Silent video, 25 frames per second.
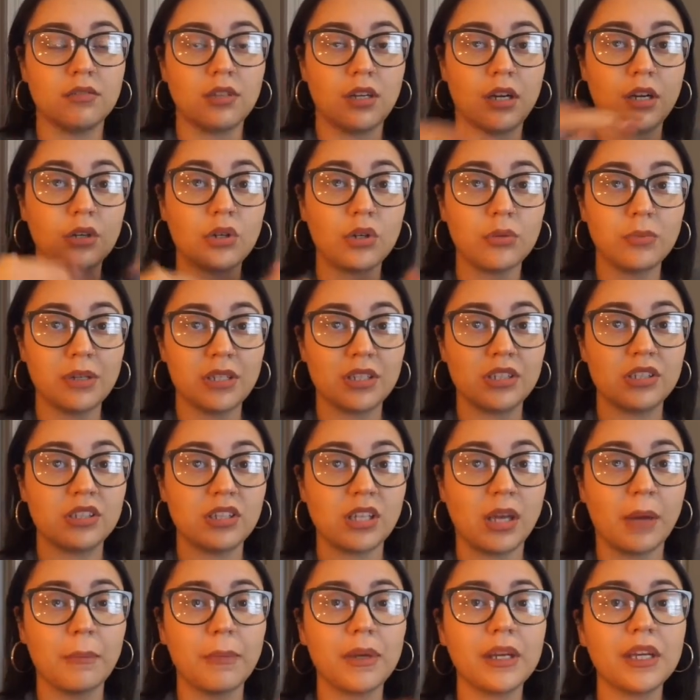under my
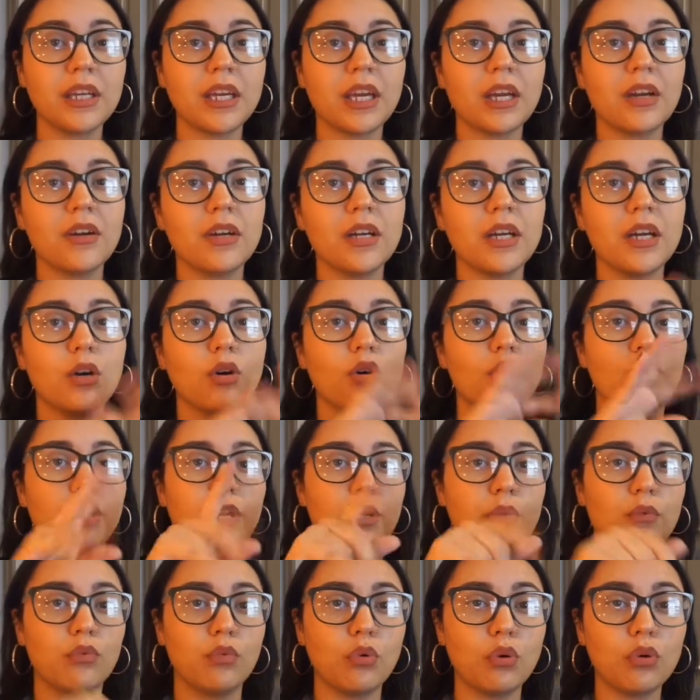stomach area, or
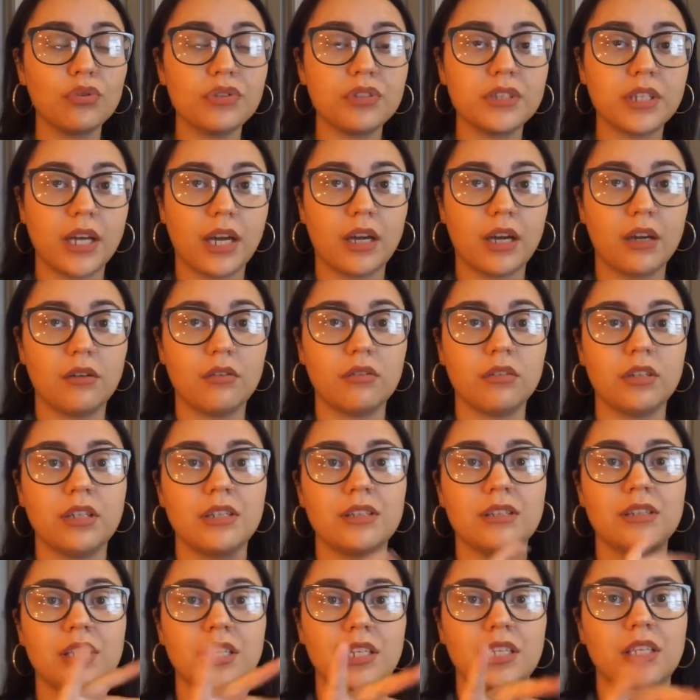they roll down
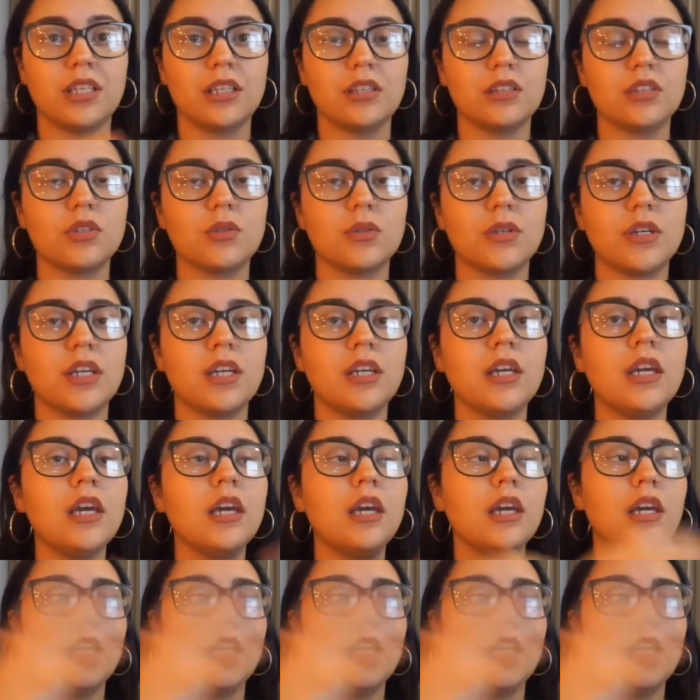and dig into it.